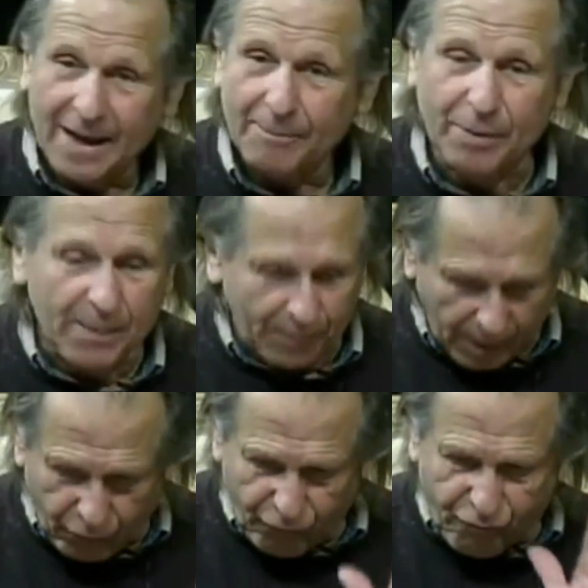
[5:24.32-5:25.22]
People
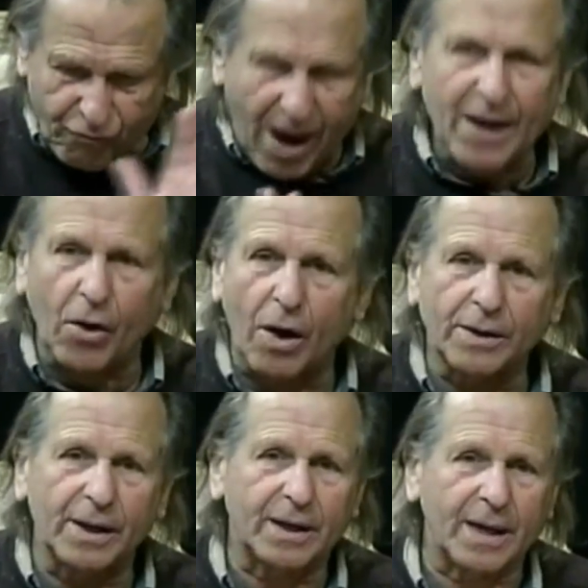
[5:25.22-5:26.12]
are right
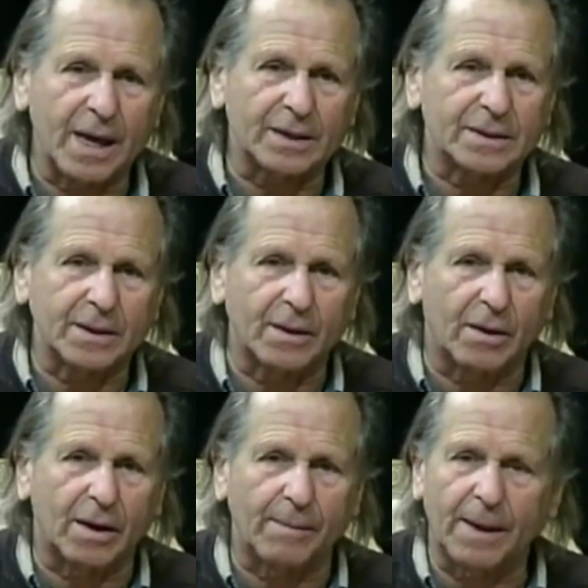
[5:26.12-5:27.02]
on your case, you know
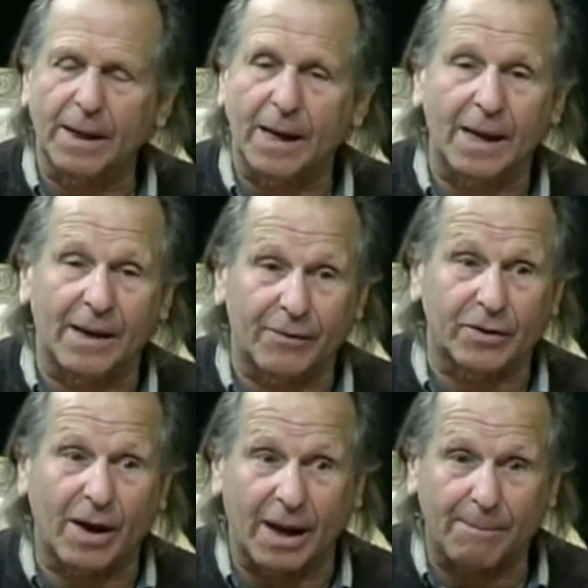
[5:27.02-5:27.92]
what I mean? And I never
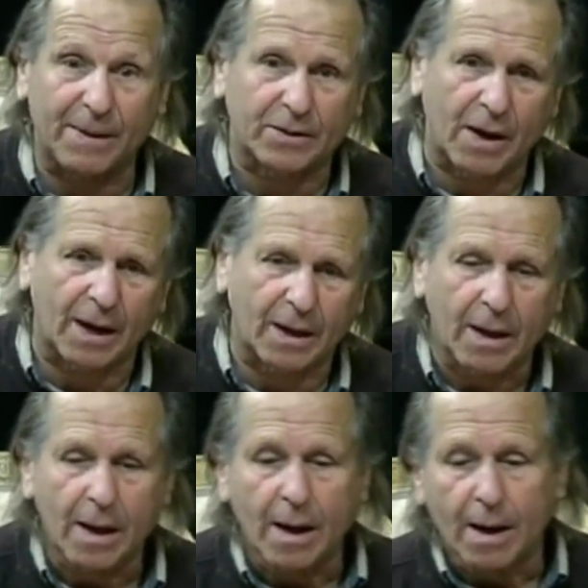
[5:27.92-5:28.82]
thought I'd be talking.
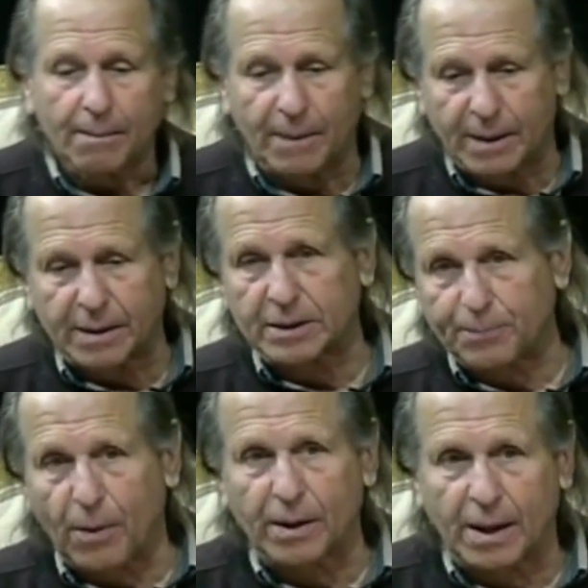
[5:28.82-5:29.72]
But at this
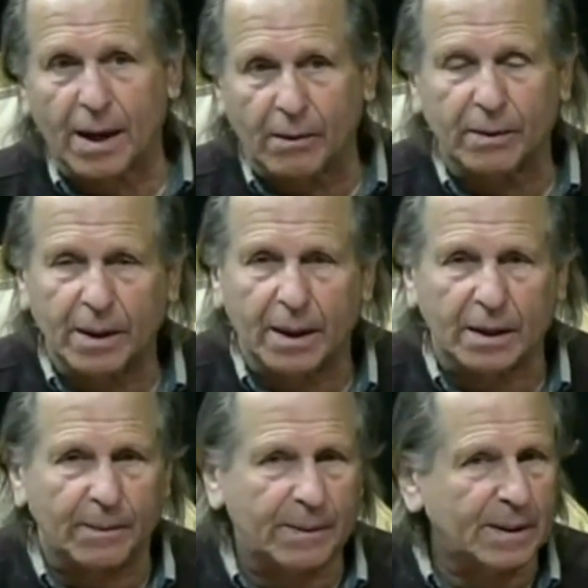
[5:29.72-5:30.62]
point now, when you
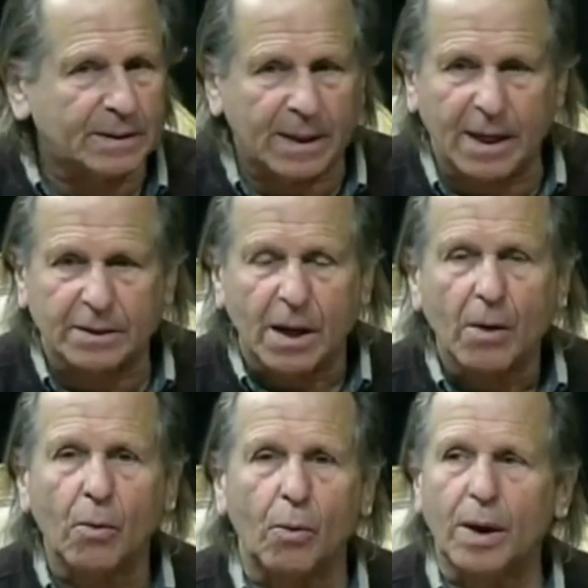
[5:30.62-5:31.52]
get to be this age,
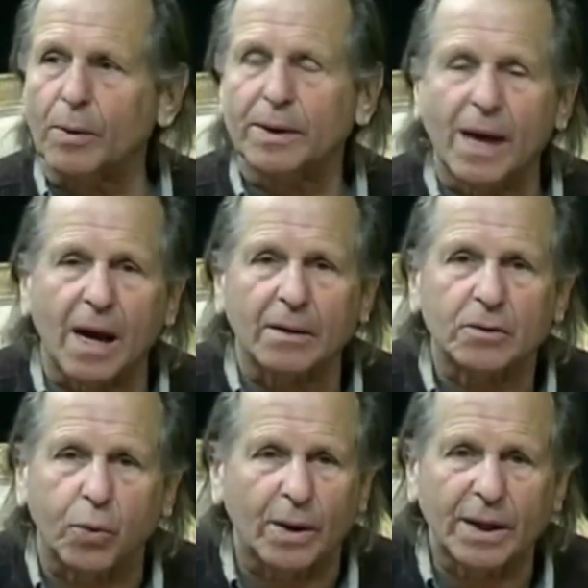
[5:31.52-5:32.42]
when we were young,
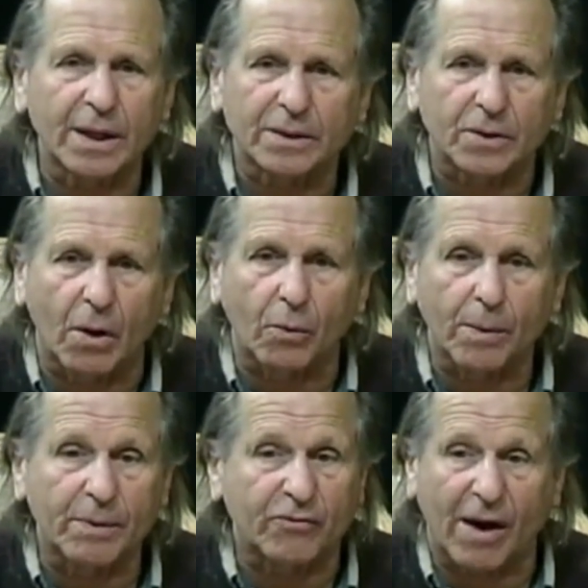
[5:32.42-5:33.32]
20 years old,
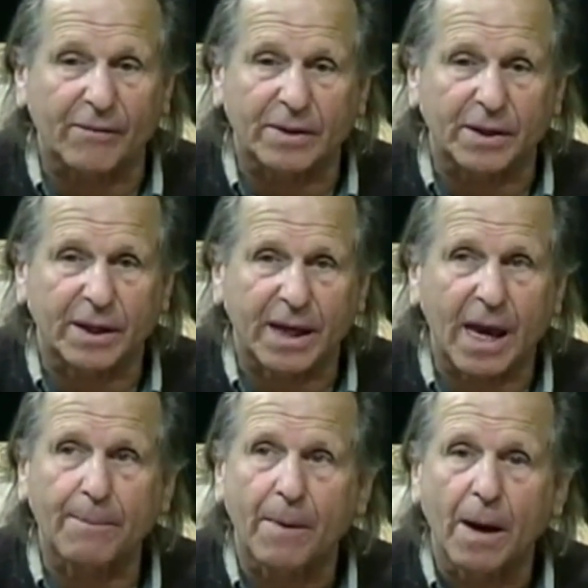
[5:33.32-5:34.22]
we'd be driving to the
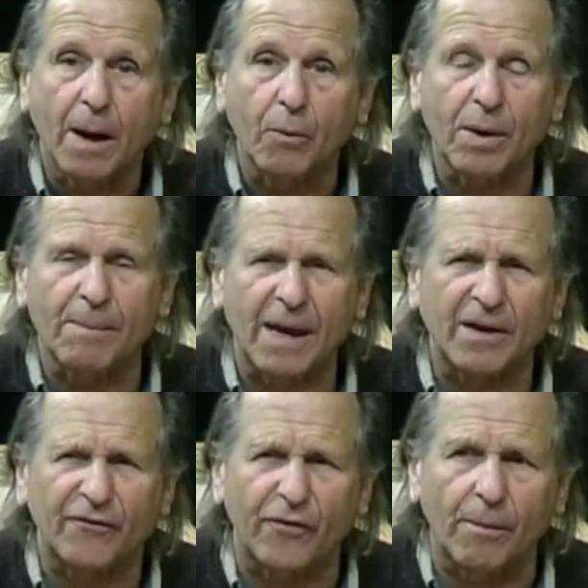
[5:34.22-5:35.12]
Cape. We made
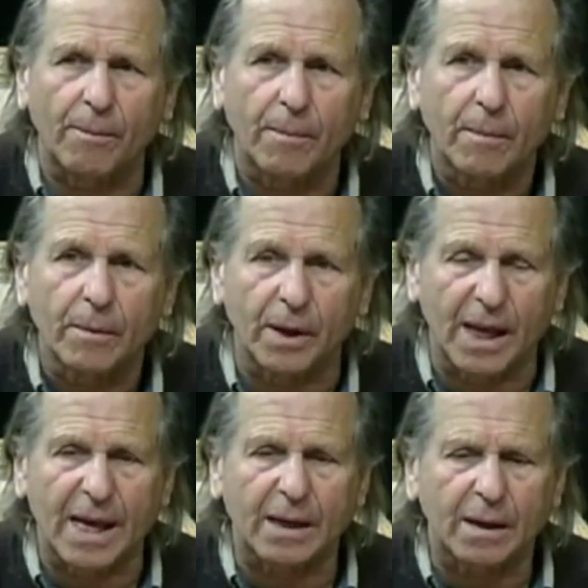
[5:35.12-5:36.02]
it from
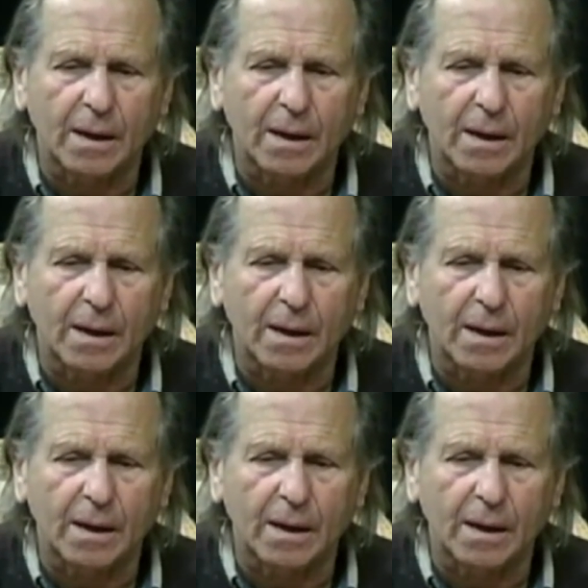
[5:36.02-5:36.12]
Lynn